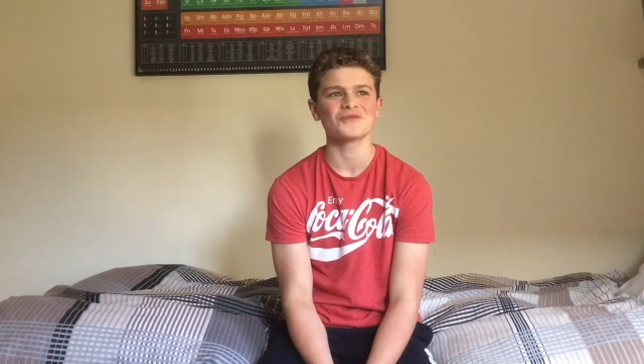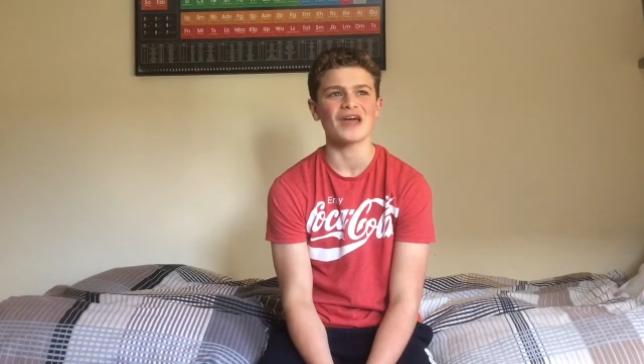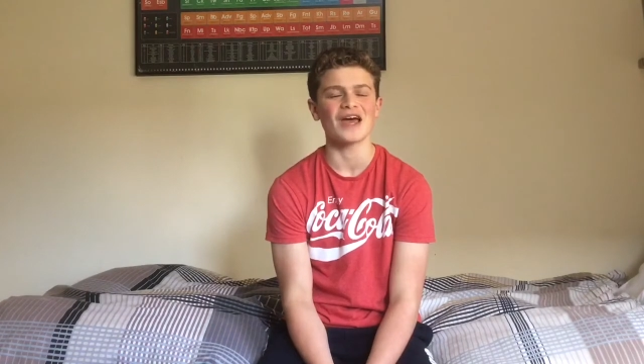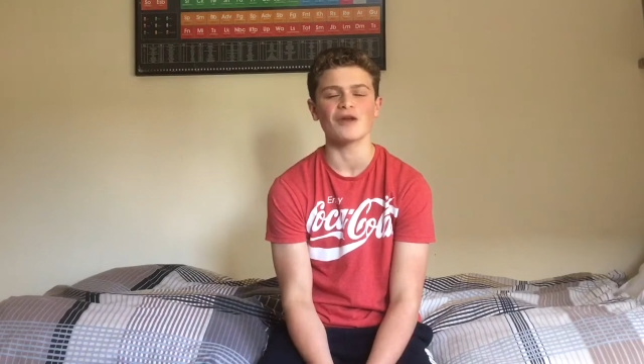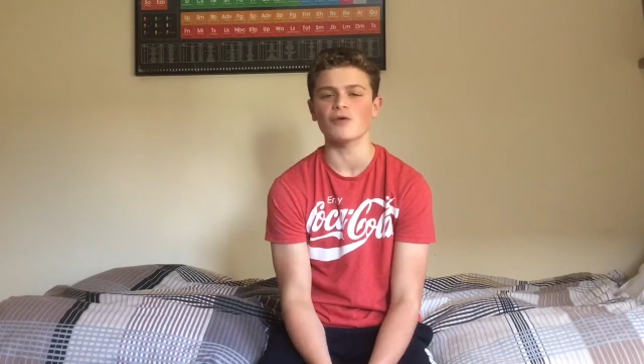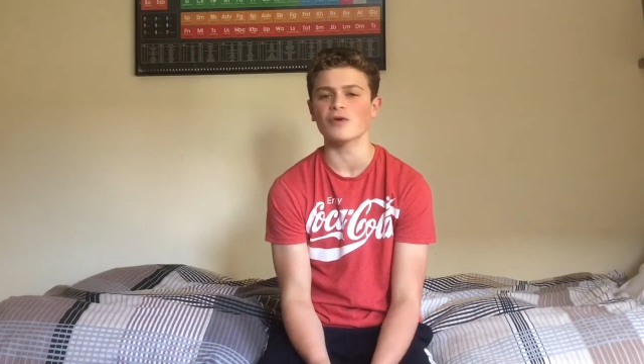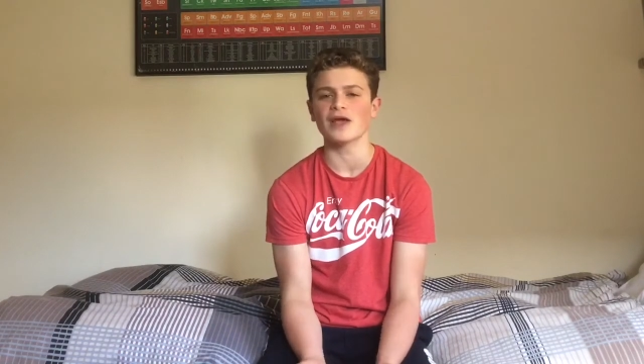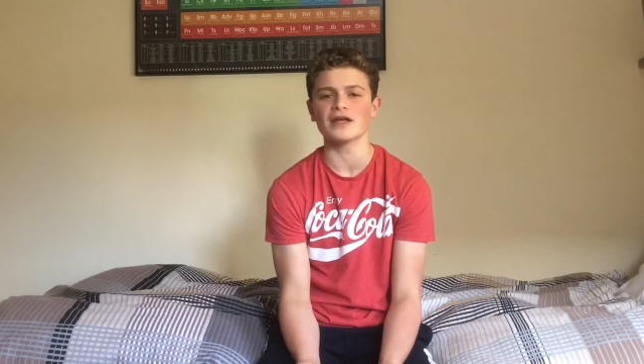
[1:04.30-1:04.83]

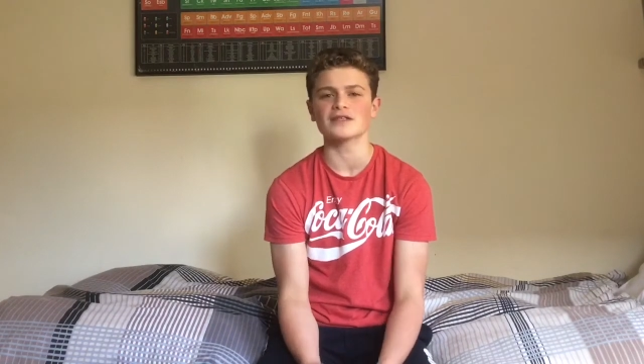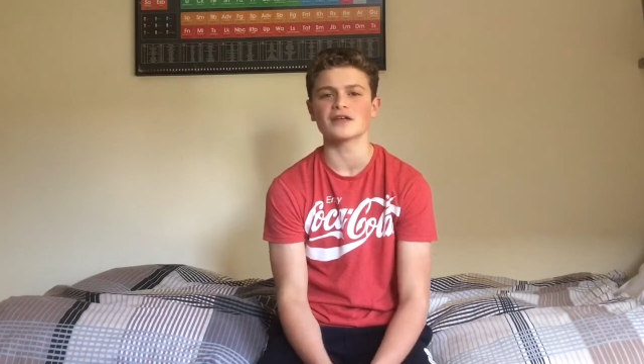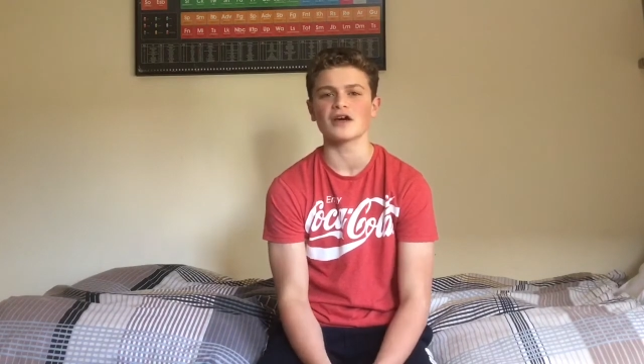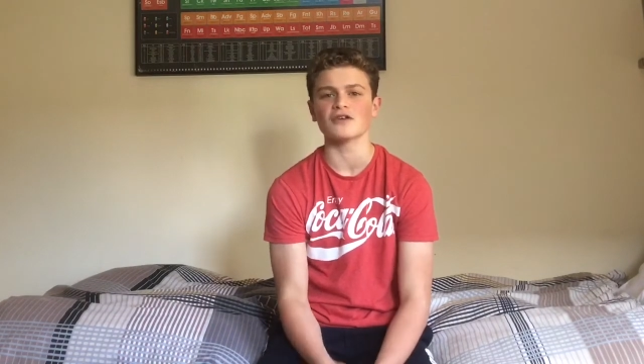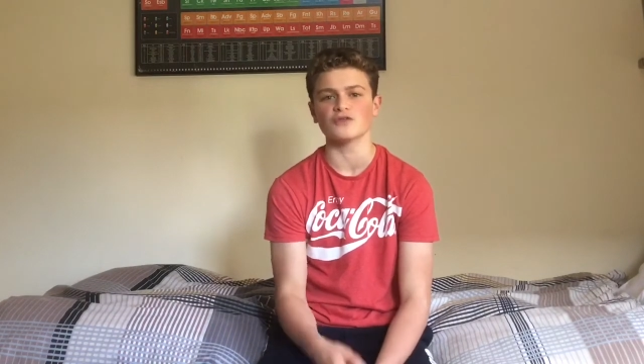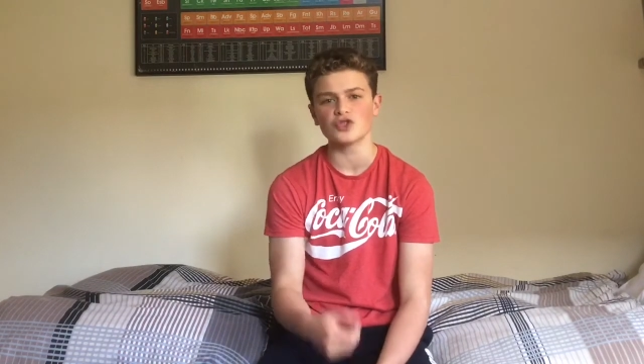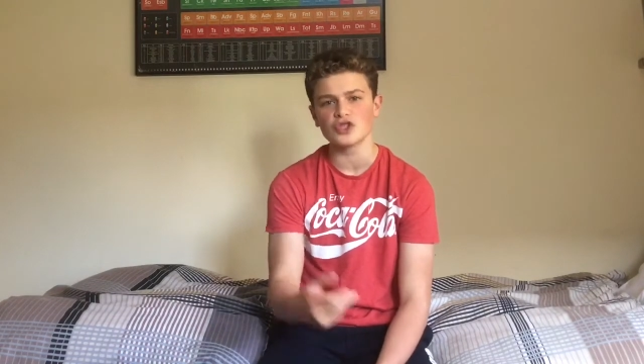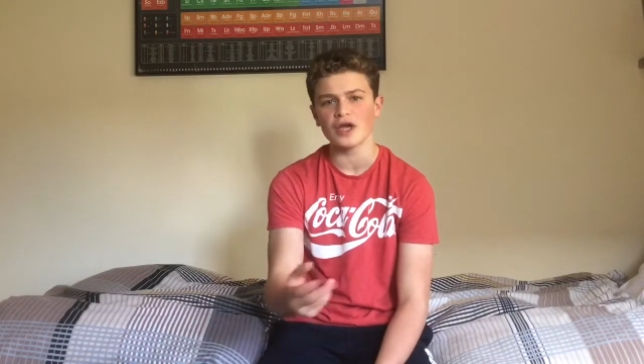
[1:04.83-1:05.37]
we'll get to
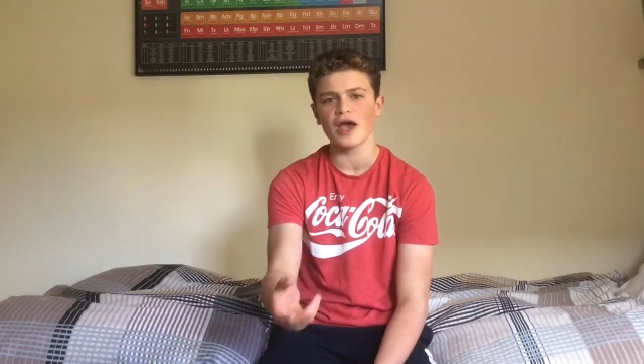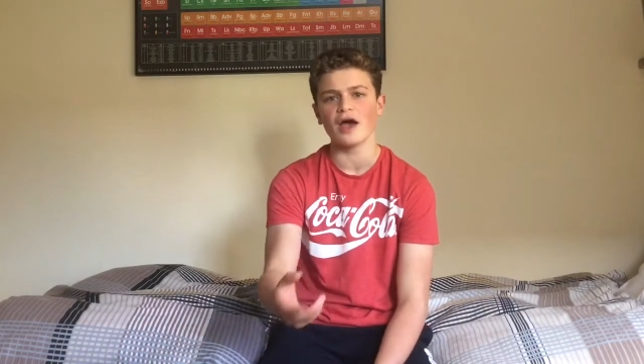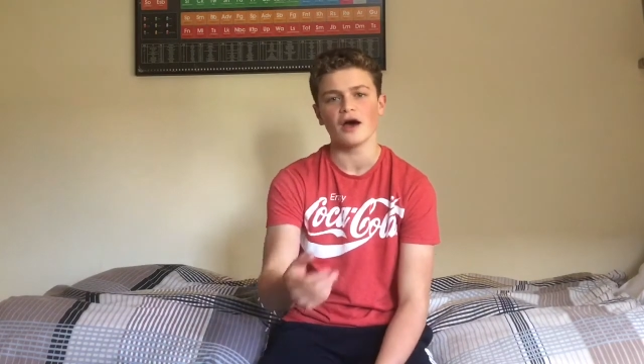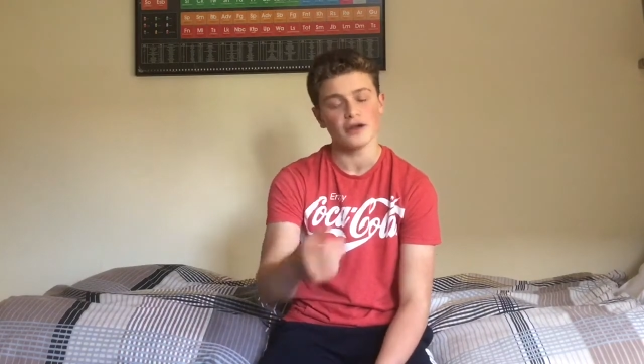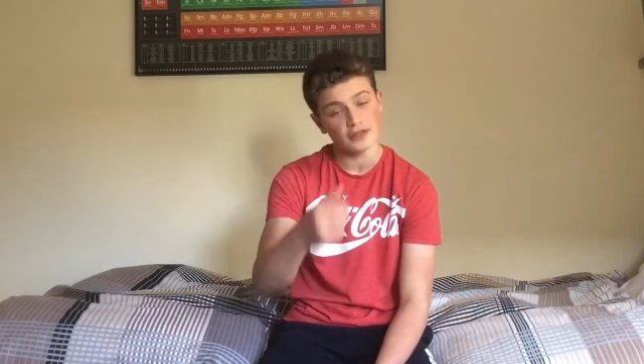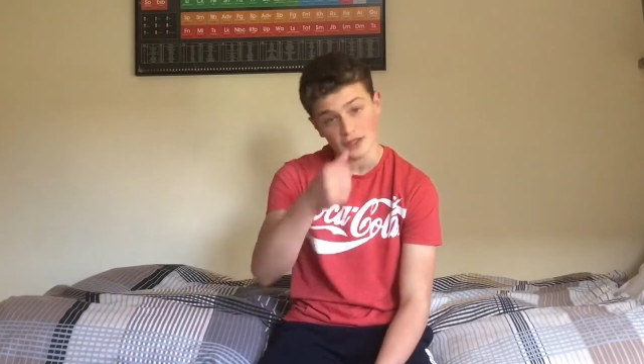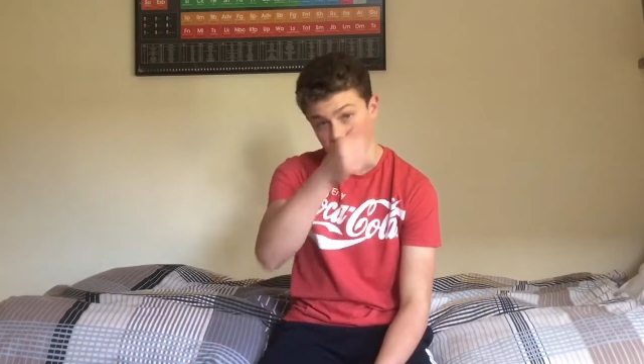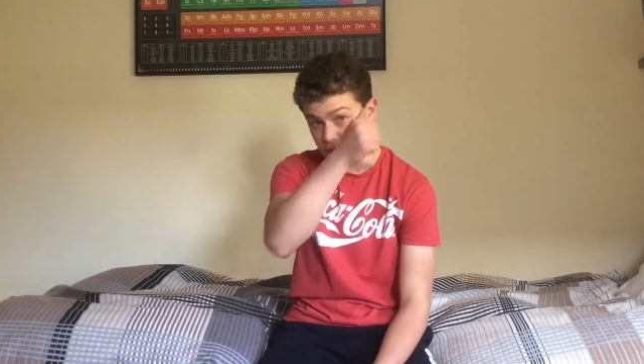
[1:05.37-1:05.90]
kind of share
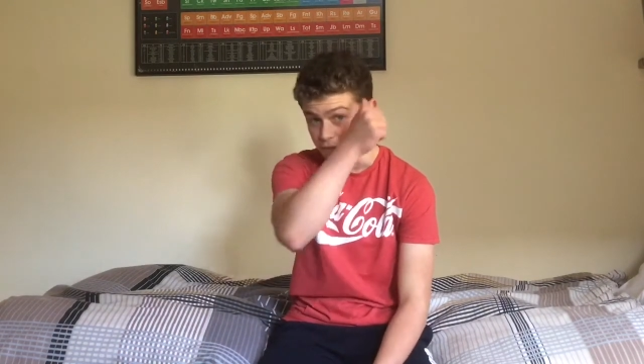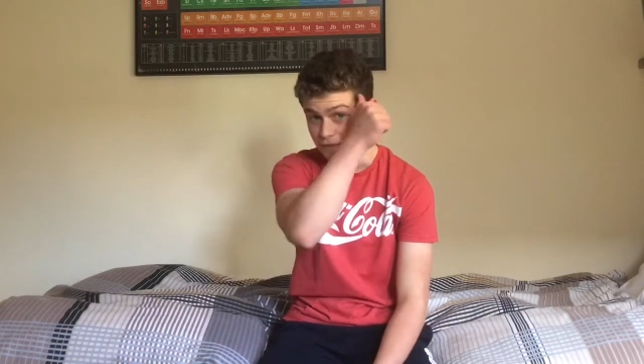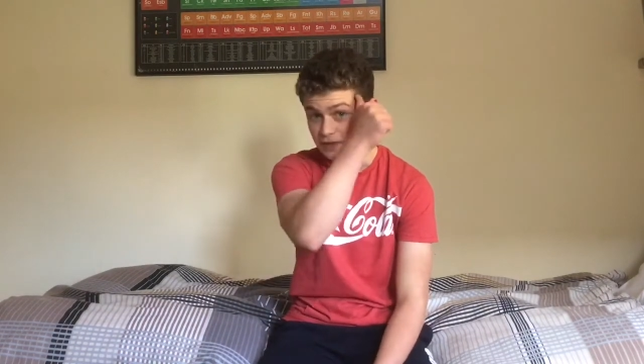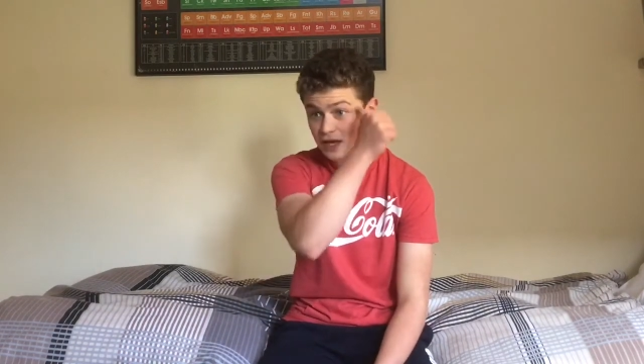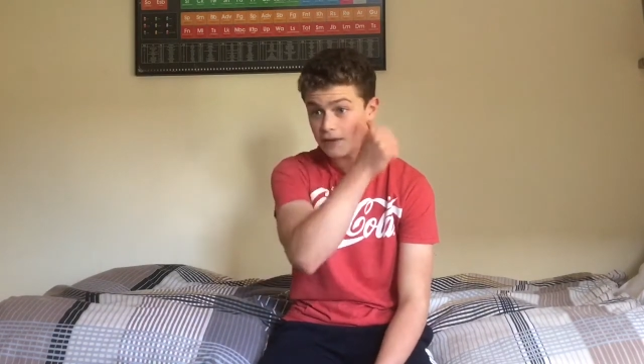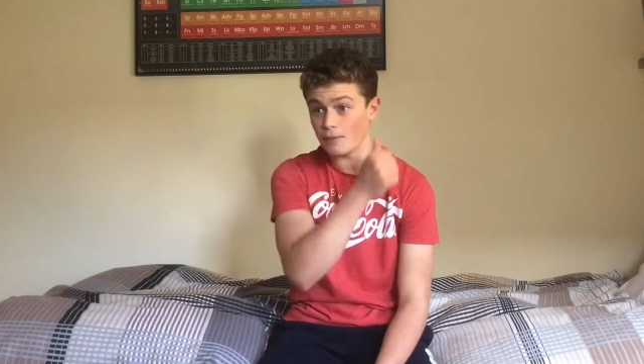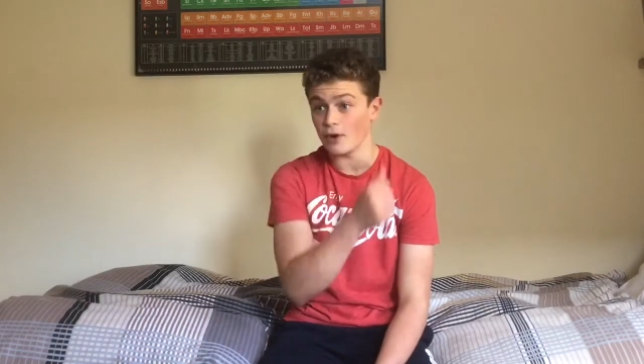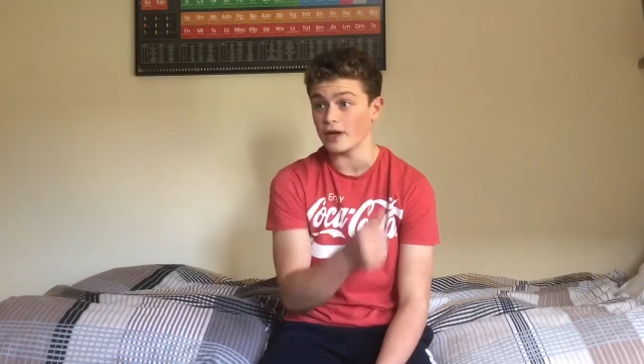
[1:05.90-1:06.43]
ideas with
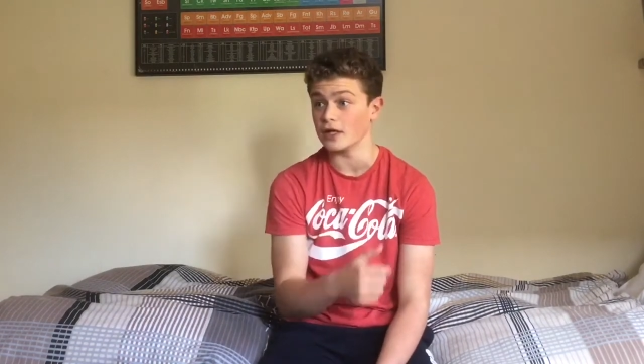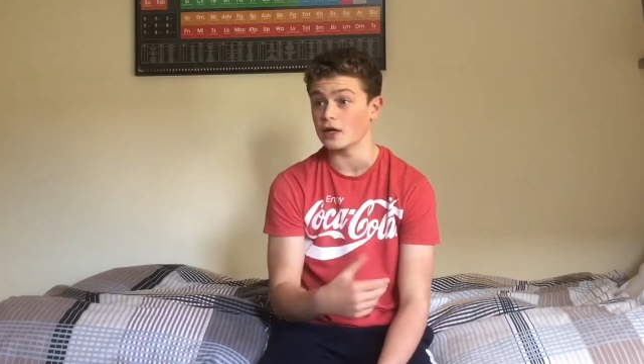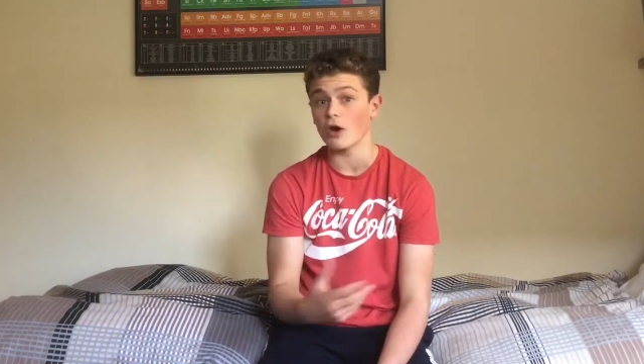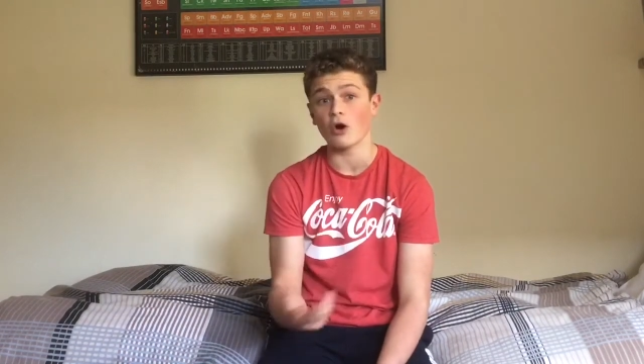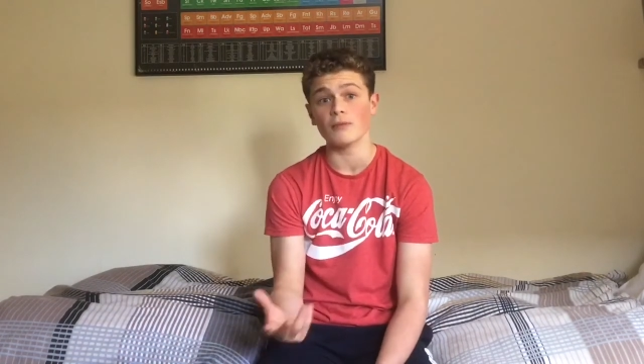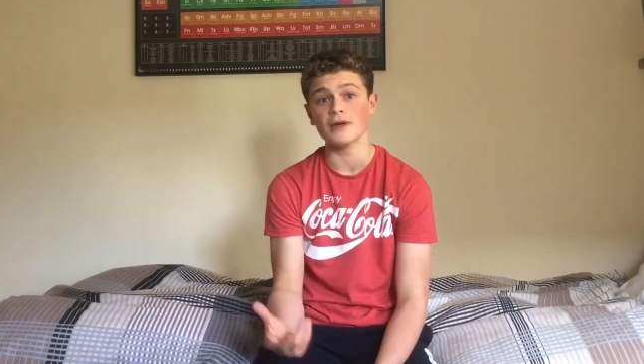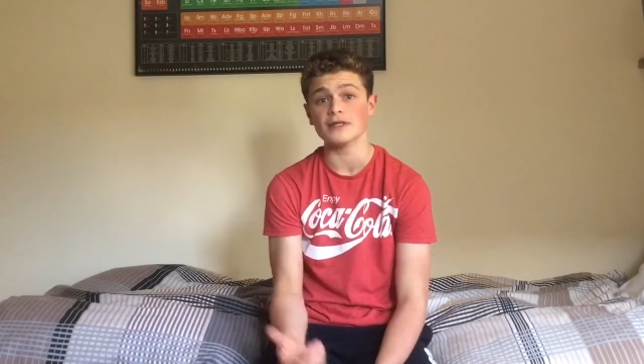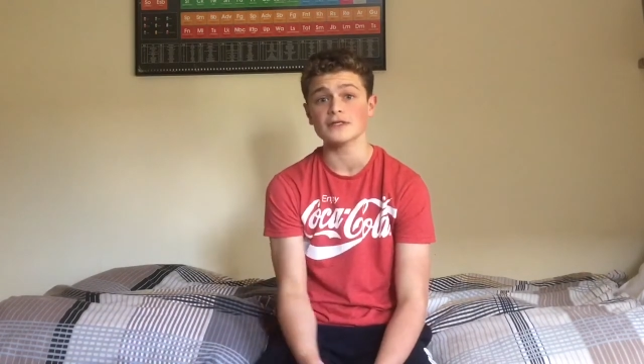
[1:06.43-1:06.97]
them, or any
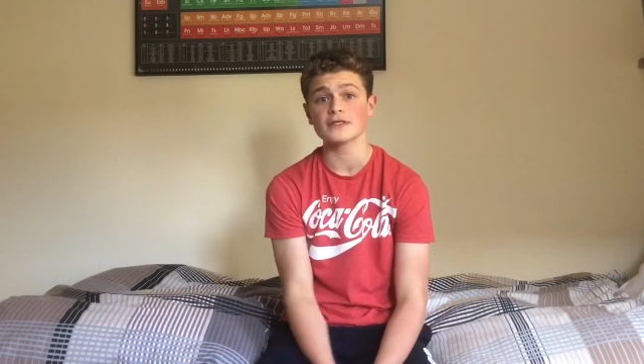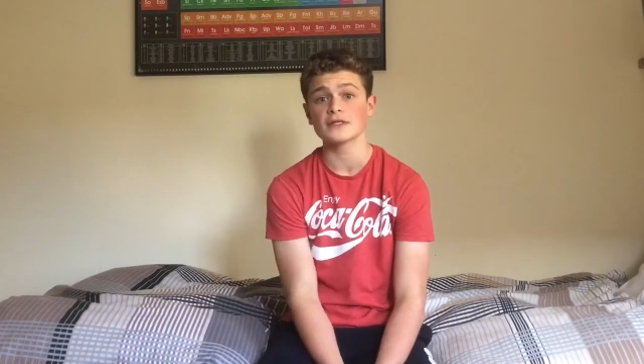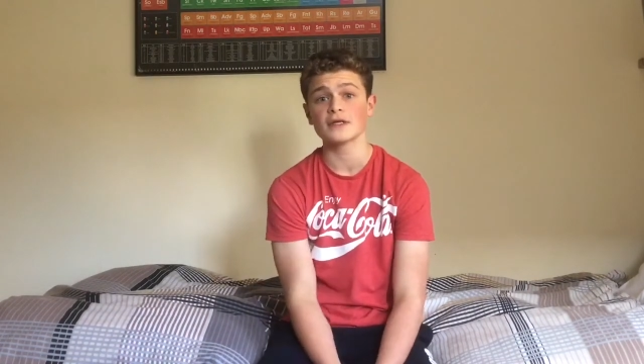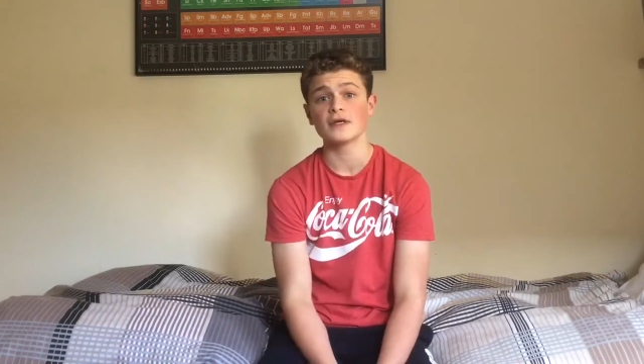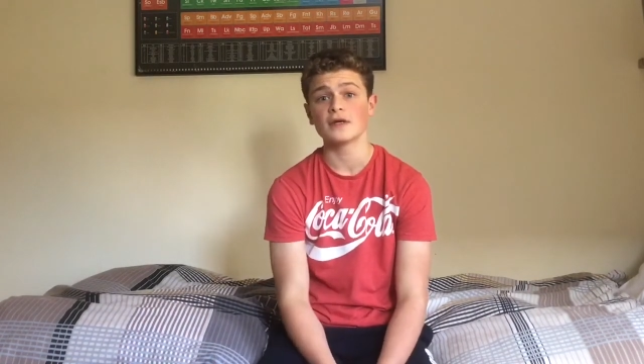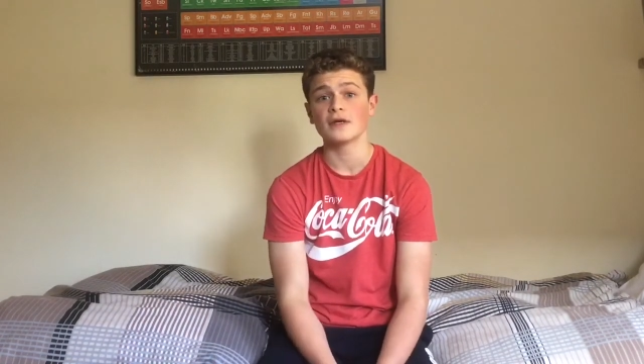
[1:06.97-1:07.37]
comments,